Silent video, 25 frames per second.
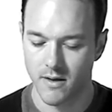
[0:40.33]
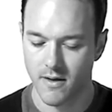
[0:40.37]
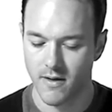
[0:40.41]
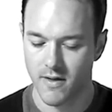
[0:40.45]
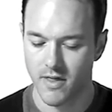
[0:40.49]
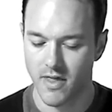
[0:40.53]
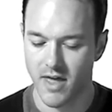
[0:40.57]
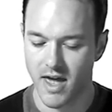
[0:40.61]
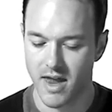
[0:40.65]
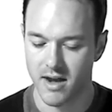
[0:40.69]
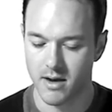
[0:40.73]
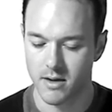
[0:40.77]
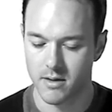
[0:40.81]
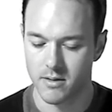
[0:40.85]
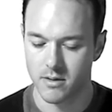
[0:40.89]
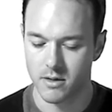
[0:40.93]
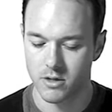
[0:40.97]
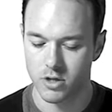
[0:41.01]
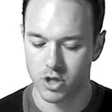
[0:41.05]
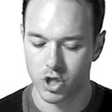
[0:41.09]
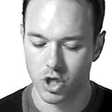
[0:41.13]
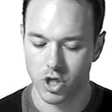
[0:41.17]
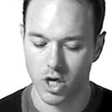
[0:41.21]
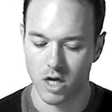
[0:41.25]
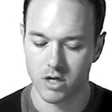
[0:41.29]
Then,
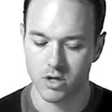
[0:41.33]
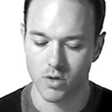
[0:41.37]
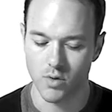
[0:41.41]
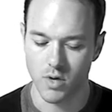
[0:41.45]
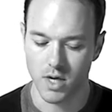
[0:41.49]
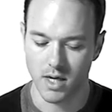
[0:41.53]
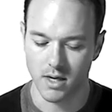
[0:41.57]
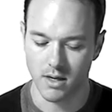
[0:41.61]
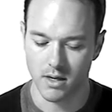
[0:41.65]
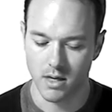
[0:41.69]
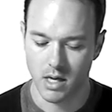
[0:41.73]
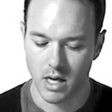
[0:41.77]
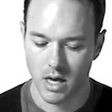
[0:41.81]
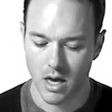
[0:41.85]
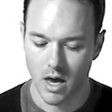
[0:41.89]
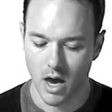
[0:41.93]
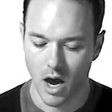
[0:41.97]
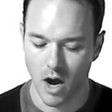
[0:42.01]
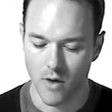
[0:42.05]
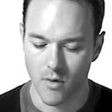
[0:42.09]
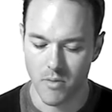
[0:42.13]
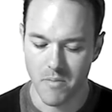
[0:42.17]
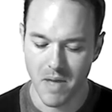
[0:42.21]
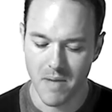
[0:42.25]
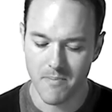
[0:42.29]
shuddering, I
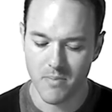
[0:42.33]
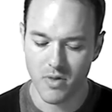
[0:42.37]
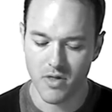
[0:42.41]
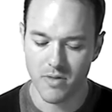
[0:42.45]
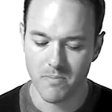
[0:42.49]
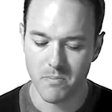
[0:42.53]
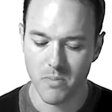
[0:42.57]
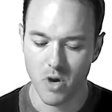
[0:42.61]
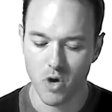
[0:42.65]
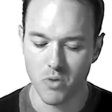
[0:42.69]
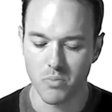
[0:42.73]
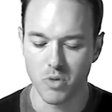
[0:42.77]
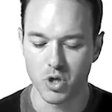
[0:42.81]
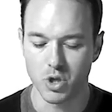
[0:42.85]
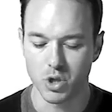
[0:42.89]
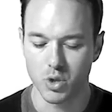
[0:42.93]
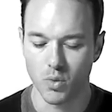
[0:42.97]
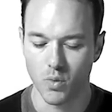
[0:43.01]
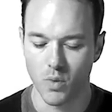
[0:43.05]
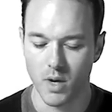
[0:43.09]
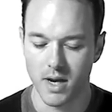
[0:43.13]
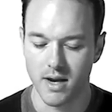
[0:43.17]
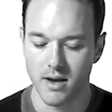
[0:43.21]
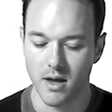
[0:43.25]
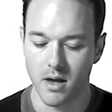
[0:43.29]
remember the moment
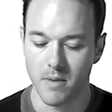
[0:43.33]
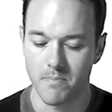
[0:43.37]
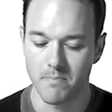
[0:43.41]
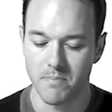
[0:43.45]
when a